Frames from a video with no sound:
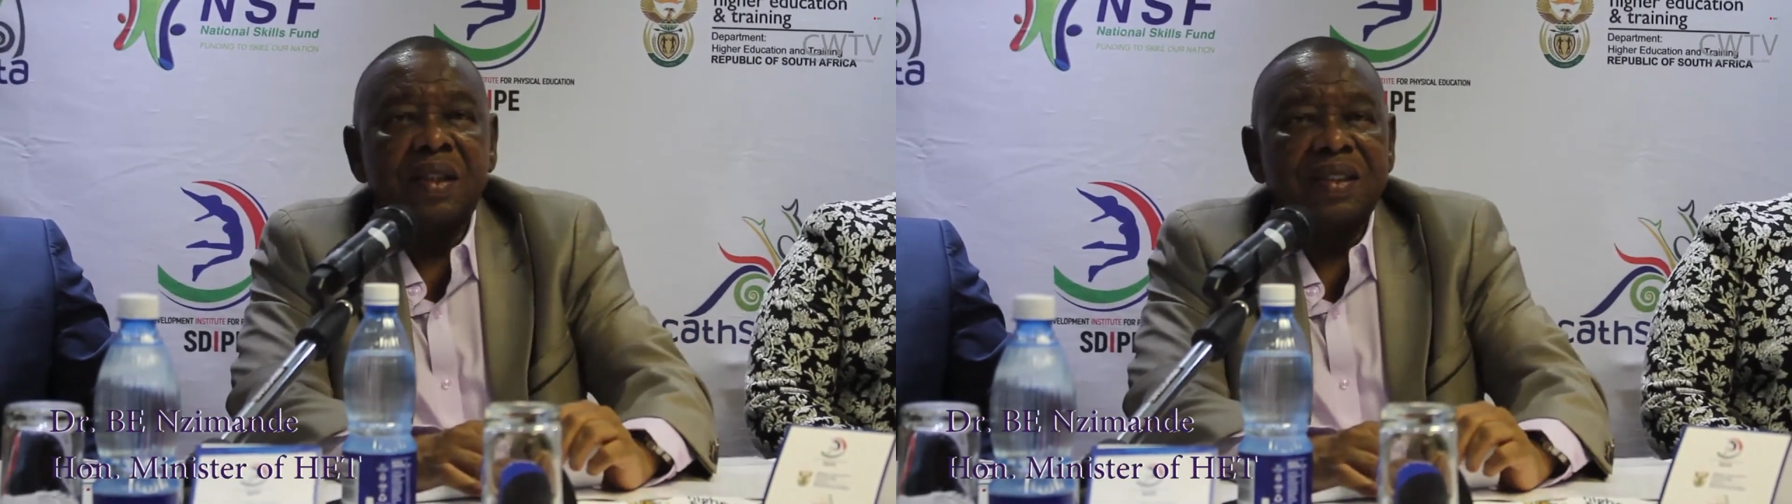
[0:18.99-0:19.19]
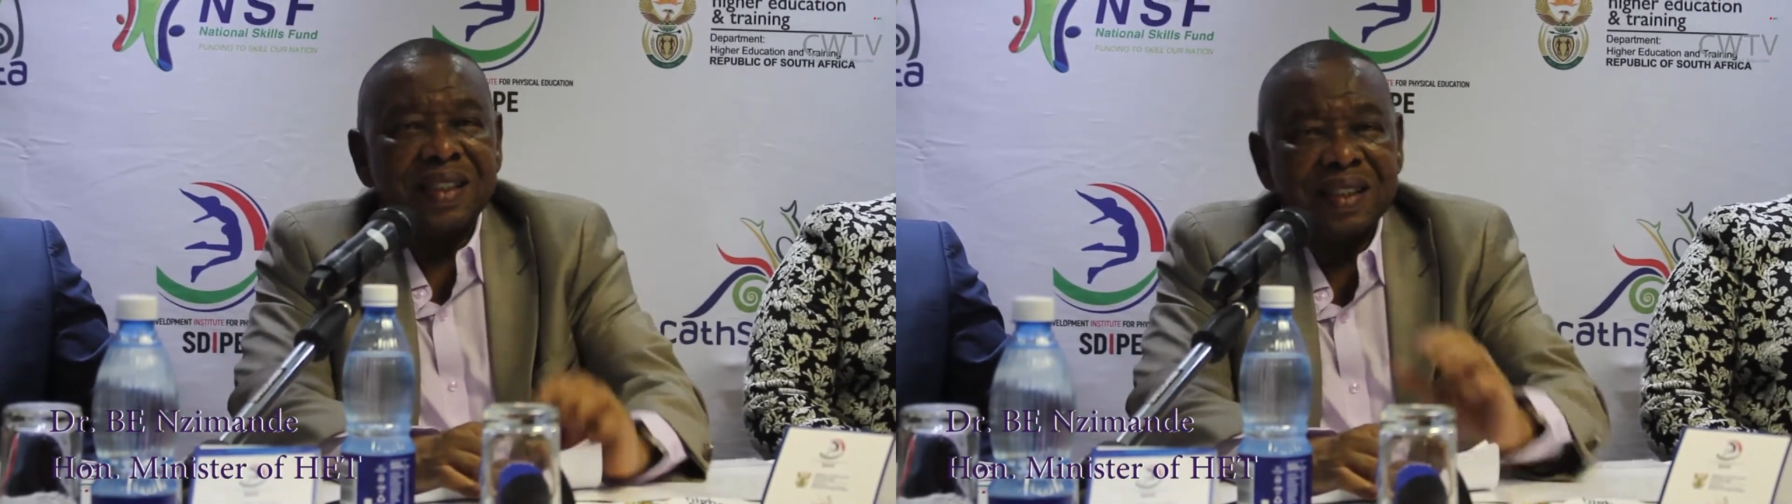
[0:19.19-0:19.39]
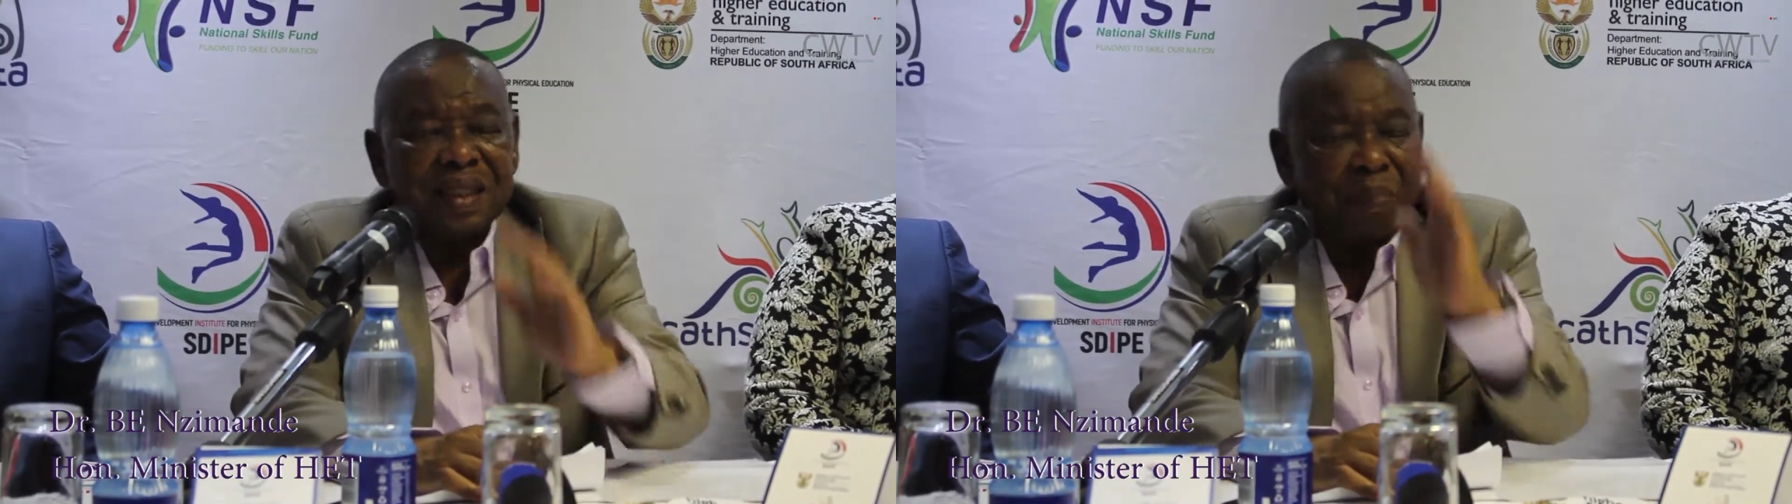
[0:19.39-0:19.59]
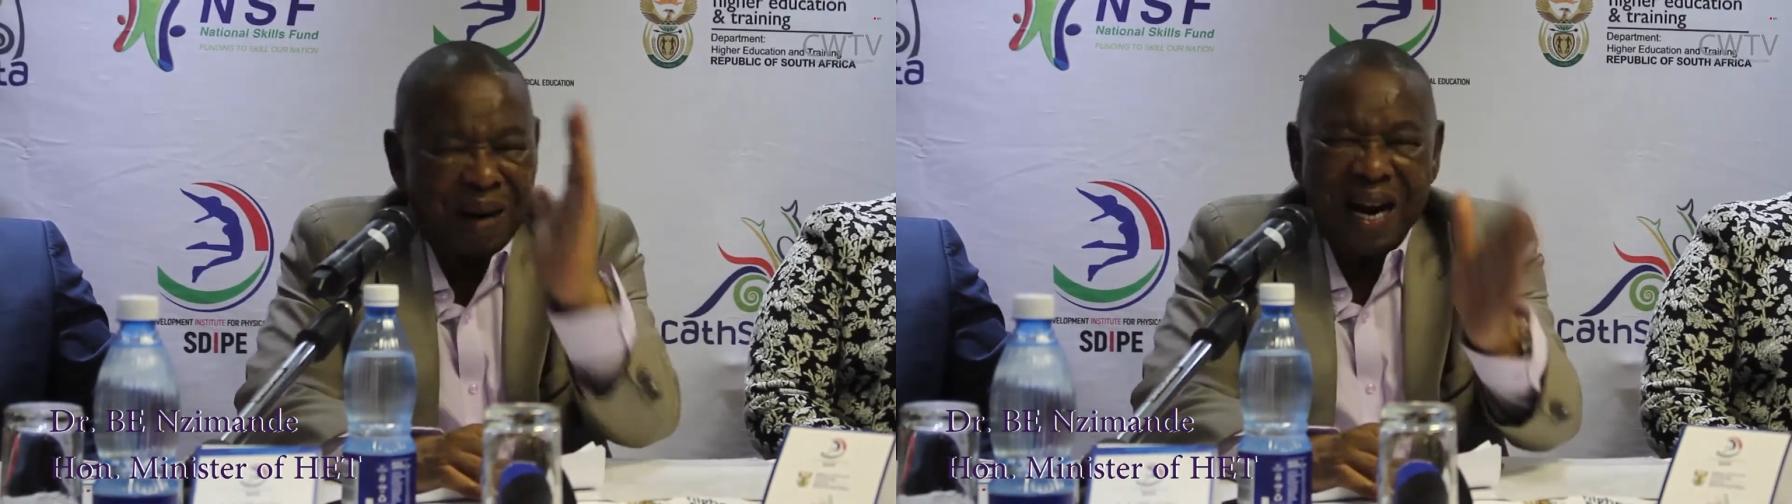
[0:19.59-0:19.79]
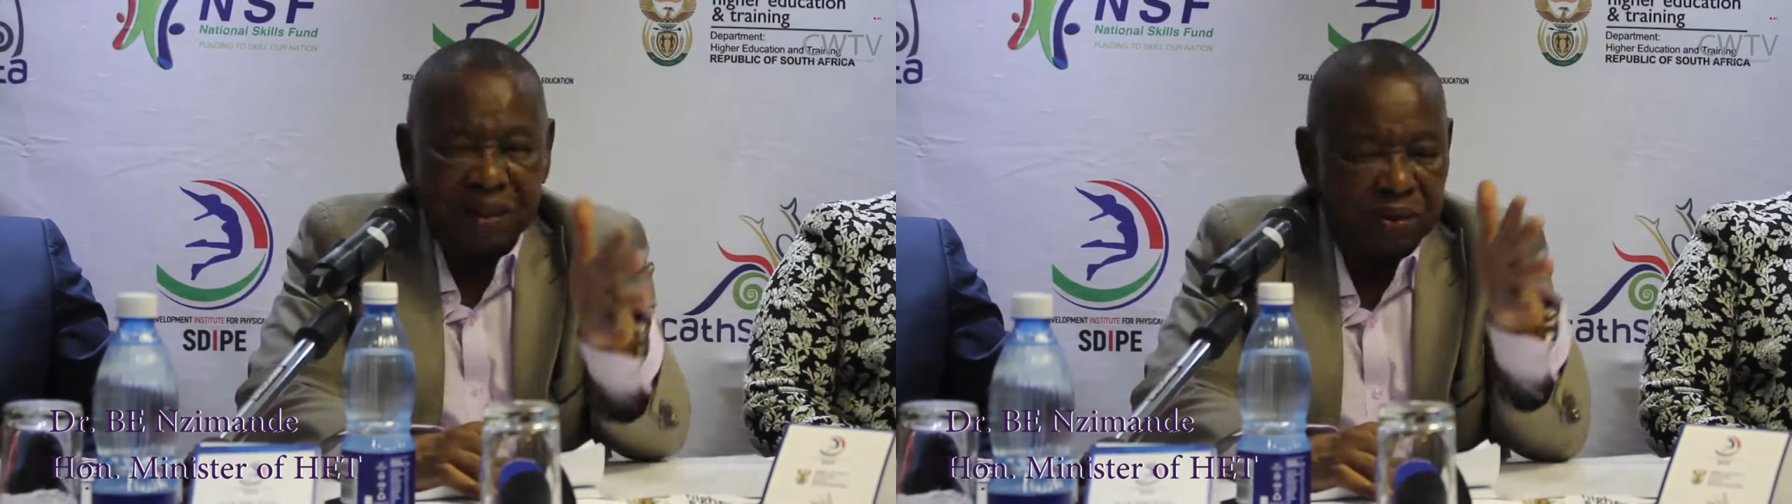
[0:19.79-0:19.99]
This is a
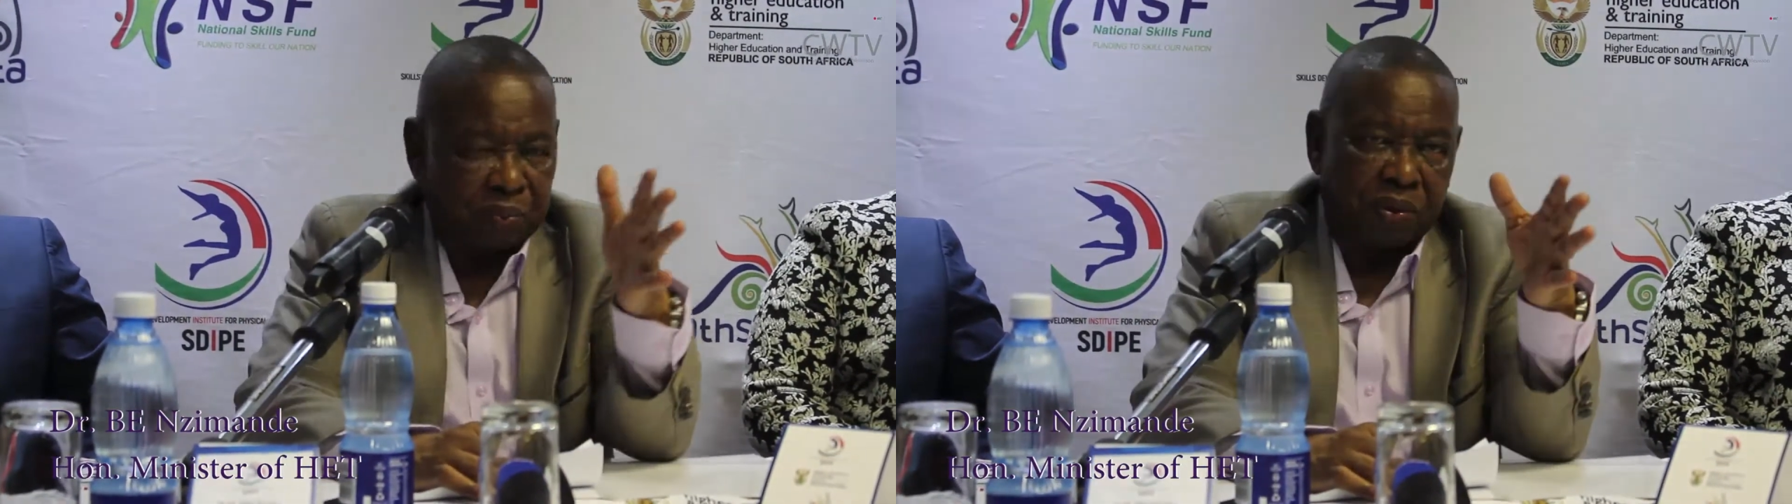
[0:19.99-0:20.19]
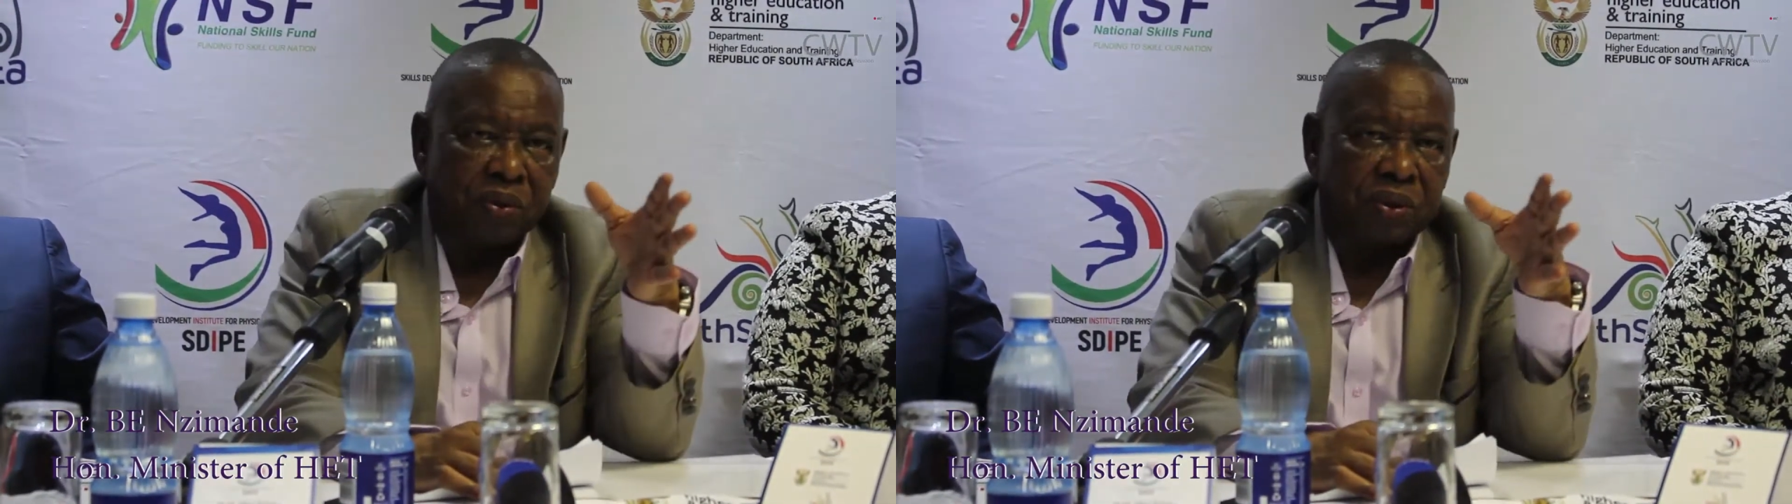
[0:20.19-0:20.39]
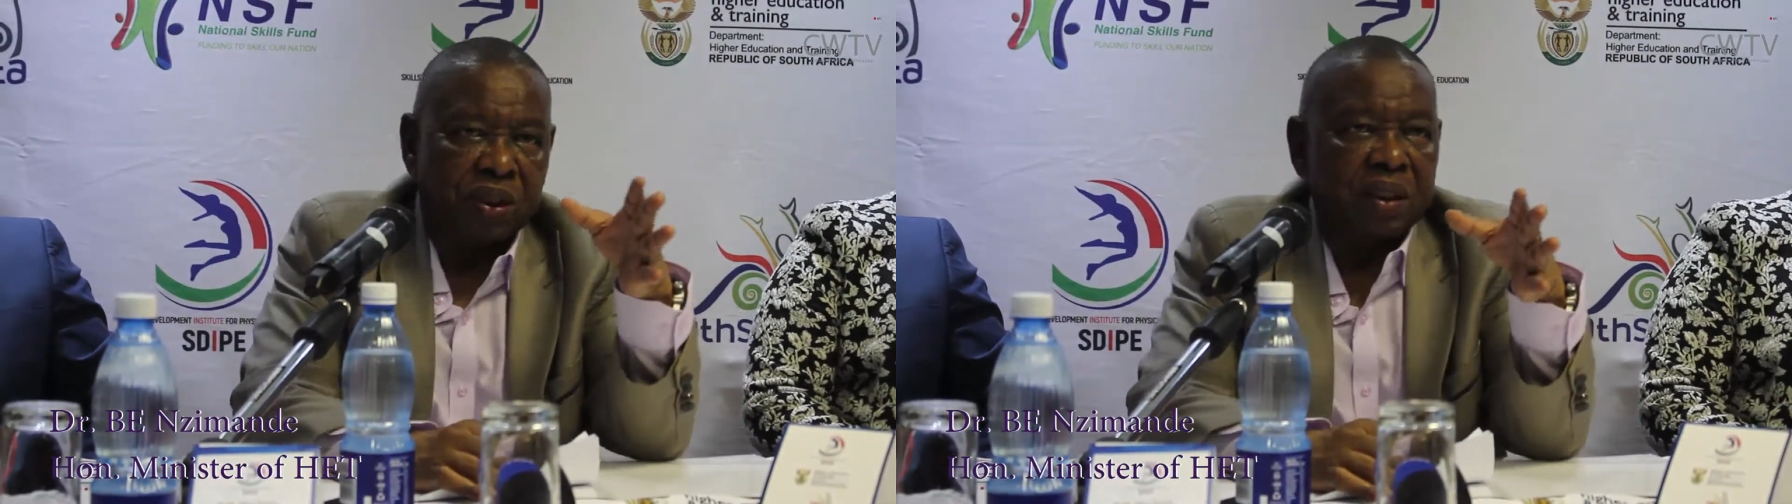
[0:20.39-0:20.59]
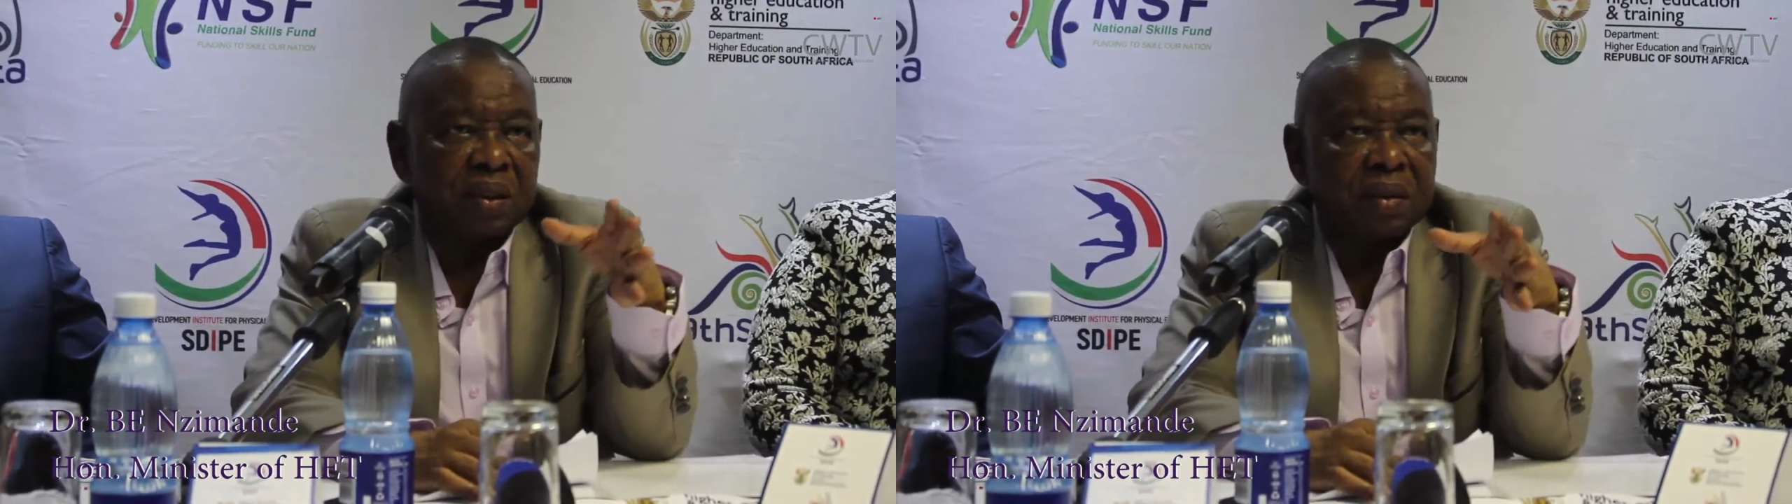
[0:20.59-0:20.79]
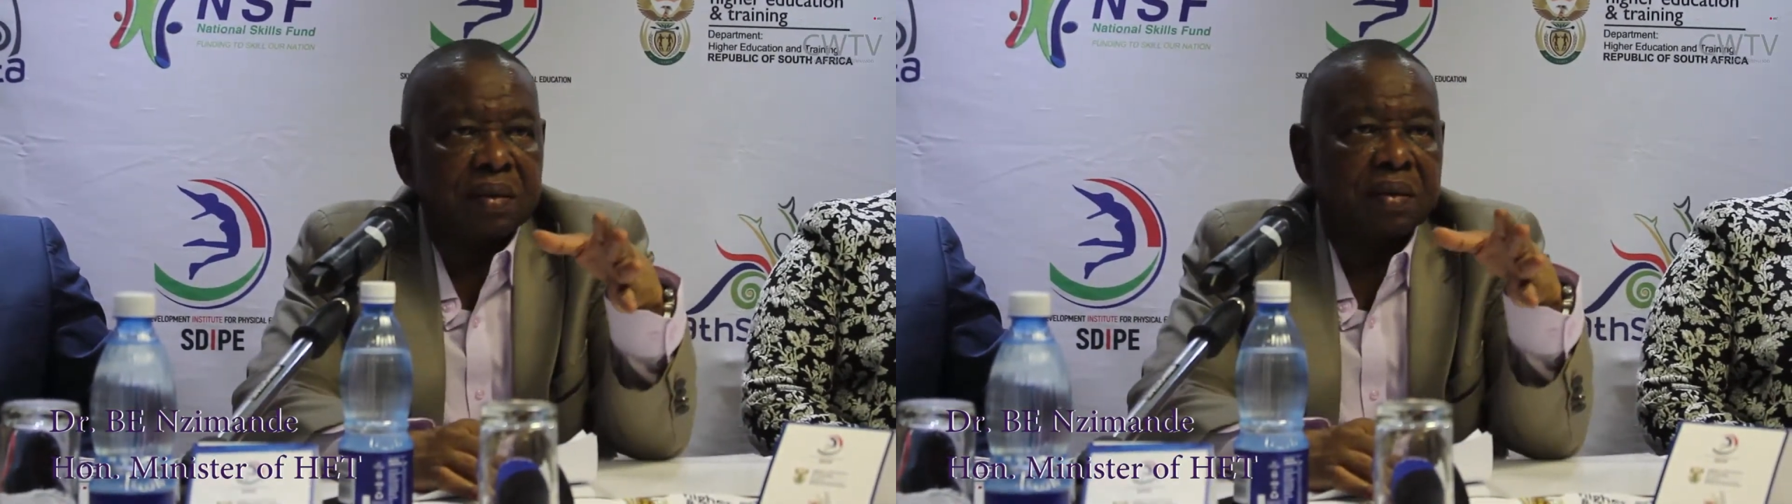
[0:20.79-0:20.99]
pilot project